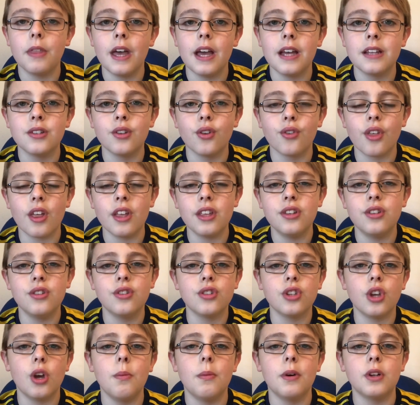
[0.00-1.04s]
So thank you so
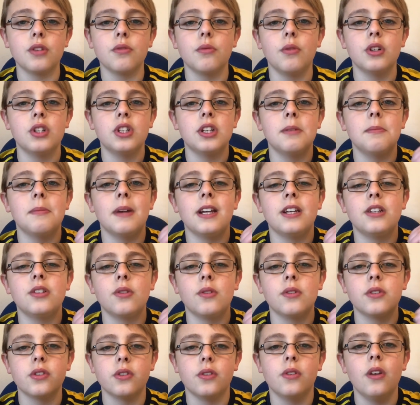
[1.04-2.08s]
much for watching. Make sure
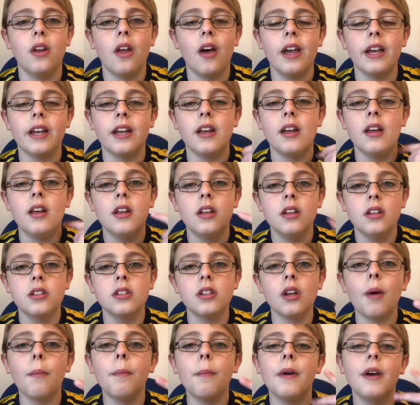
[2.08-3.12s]
to like,
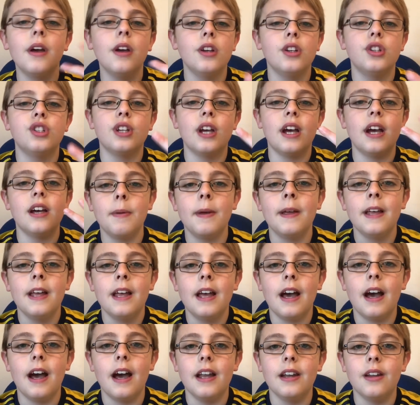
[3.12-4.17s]
sub, share,
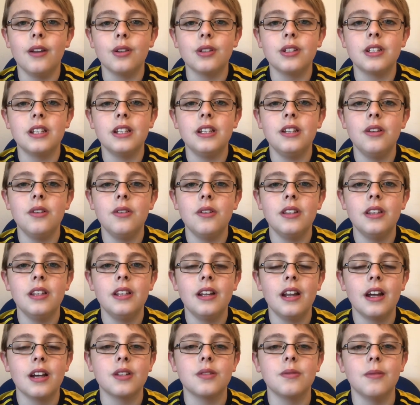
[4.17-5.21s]
and I'll see you in the
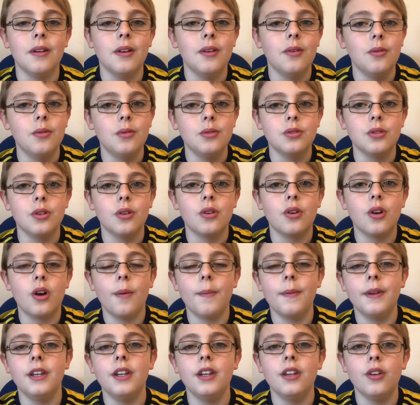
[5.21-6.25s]
next one. Also, comment
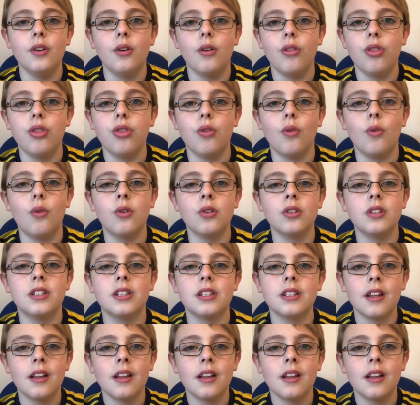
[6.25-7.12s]
your thoughts.